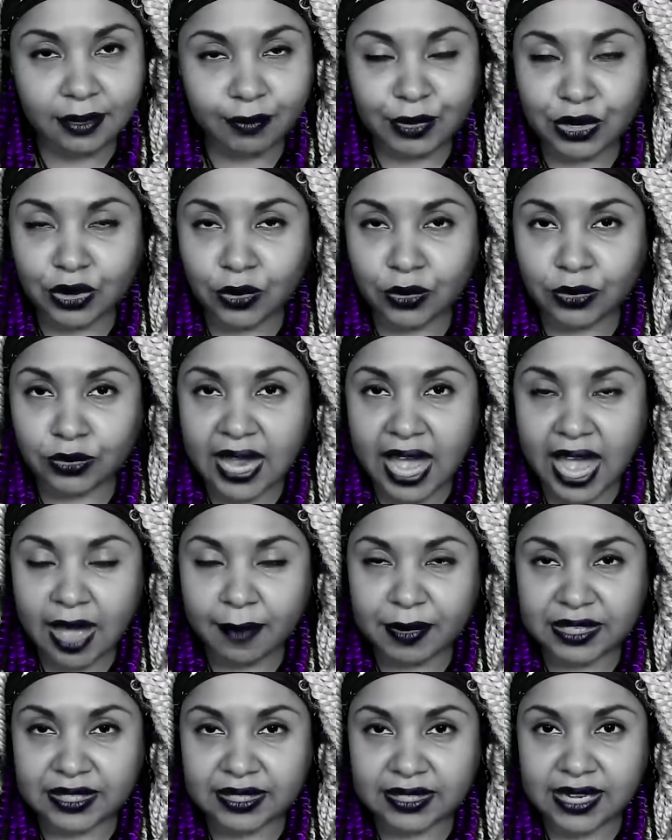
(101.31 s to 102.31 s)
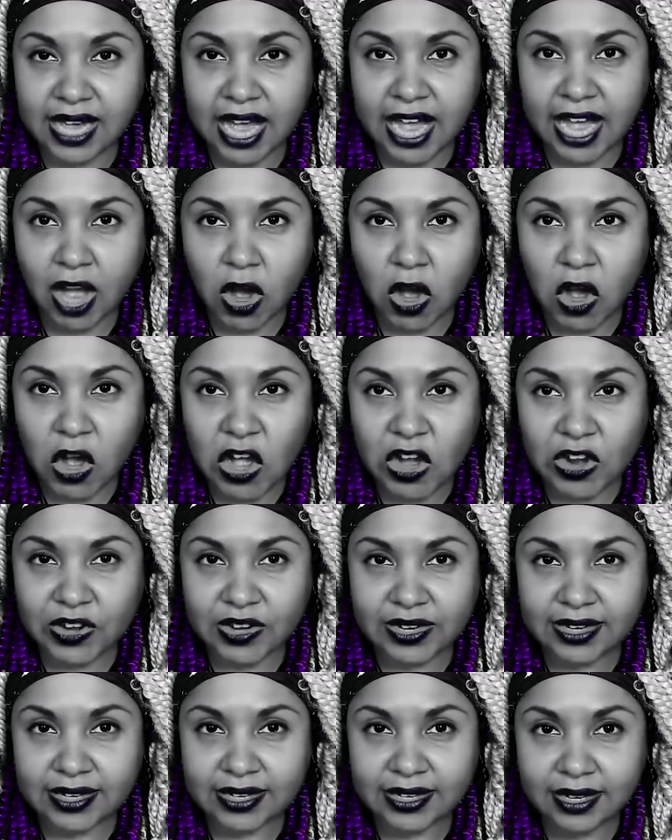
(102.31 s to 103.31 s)
But old habits die
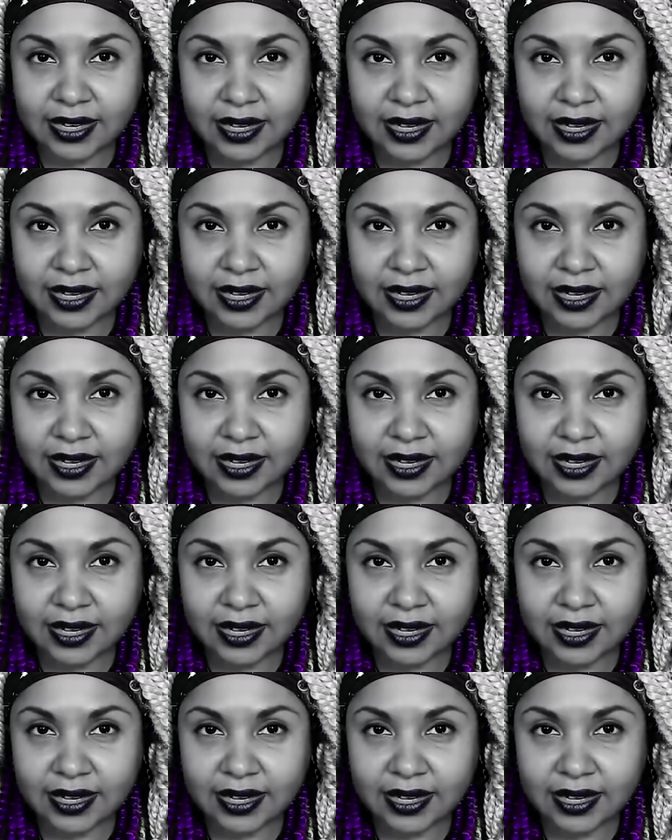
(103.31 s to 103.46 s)
hard.